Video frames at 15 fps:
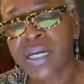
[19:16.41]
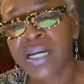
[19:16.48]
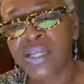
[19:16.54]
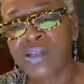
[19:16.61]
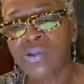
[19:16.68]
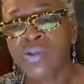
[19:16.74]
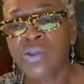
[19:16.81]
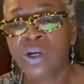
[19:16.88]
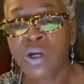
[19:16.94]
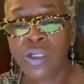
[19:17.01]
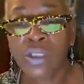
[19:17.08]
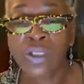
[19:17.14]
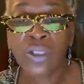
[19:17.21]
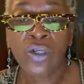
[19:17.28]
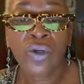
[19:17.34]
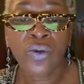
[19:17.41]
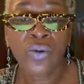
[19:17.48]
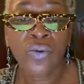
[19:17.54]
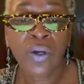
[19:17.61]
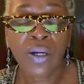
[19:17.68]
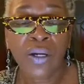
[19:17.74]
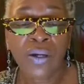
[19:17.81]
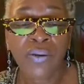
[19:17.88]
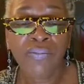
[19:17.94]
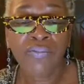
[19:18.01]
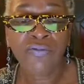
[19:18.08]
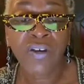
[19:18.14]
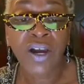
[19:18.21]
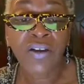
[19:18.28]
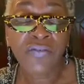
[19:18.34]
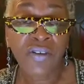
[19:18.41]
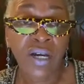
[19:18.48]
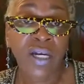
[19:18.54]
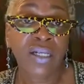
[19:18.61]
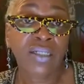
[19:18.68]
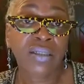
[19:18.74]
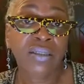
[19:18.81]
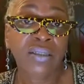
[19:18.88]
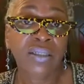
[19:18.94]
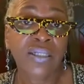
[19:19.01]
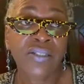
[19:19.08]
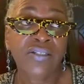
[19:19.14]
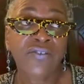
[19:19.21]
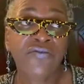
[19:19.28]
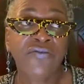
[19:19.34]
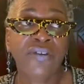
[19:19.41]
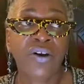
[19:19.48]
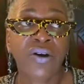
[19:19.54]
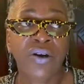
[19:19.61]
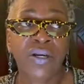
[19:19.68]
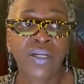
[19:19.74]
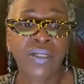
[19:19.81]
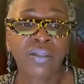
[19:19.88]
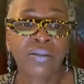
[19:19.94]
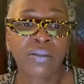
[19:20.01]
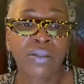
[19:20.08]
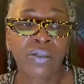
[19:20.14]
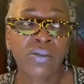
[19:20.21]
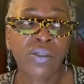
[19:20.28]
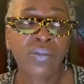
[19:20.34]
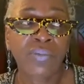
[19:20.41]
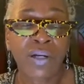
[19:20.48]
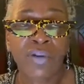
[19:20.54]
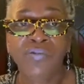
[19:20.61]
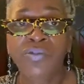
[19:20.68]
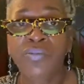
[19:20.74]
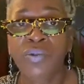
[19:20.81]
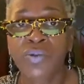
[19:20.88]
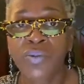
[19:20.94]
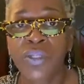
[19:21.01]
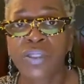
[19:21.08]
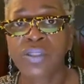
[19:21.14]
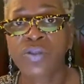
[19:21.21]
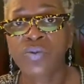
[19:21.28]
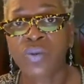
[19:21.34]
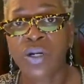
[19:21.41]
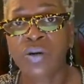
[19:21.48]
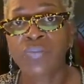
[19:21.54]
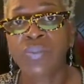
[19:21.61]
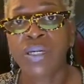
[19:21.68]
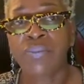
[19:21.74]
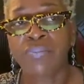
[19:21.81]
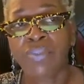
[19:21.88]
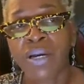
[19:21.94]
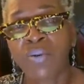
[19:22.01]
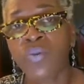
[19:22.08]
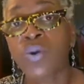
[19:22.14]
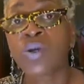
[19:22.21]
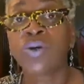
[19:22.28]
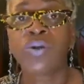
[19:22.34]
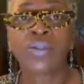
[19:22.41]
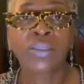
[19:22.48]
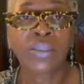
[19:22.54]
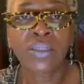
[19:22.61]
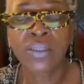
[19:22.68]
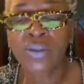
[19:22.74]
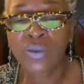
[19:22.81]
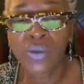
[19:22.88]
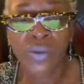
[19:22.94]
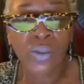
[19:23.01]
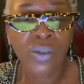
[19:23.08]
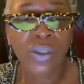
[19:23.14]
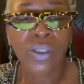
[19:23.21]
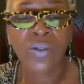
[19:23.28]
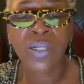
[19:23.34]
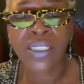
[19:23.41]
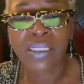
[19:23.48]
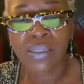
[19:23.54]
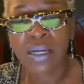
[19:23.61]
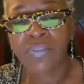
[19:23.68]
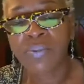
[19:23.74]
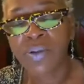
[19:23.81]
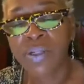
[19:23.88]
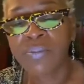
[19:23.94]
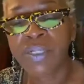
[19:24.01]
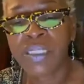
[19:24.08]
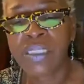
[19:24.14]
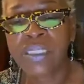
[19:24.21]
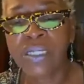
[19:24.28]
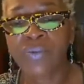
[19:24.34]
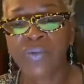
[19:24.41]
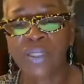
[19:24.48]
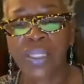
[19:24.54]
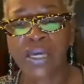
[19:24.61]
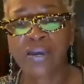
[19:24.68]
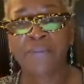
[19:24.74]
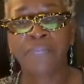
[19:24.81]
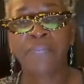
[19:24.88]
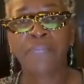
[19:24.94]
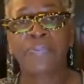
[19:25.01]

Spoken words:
I use also Firefox and Safari. Those I'm comfortable with as well, but my world is Google, so I pretty much stay with that.